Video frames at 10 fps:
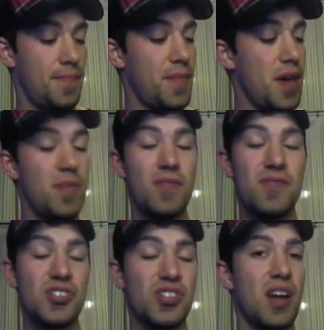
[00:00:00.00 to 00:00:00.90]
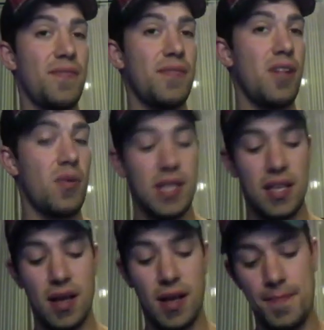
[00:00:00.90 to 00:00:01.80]
Maybe you've just got a flaw with the
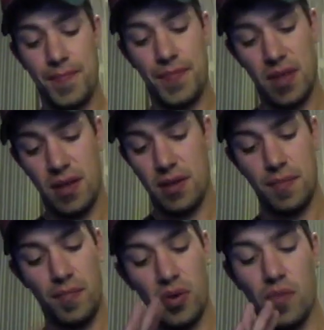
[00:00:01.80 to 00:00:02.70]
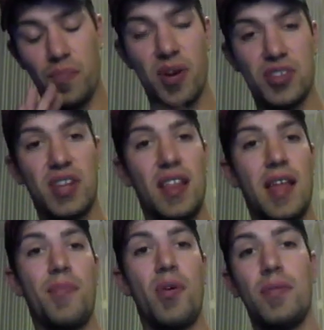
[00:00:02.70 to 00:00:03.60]
gun. Put a little pressure down on
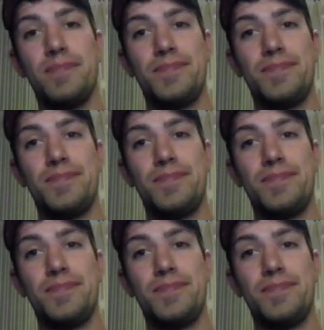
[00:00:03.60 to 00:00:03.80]
that bolt.